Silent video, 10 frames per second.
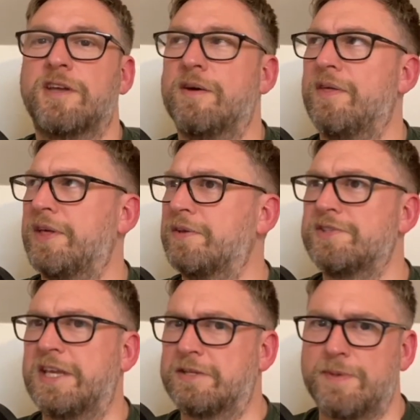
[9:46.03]
Uh, I think
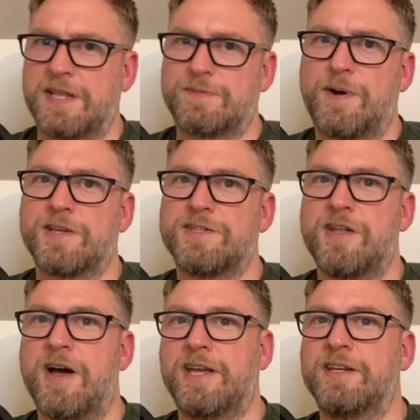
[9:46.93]
six minutes past
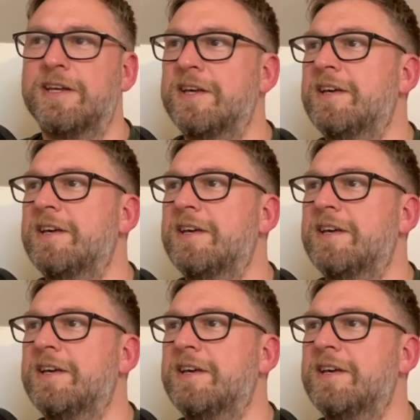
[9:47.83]
nine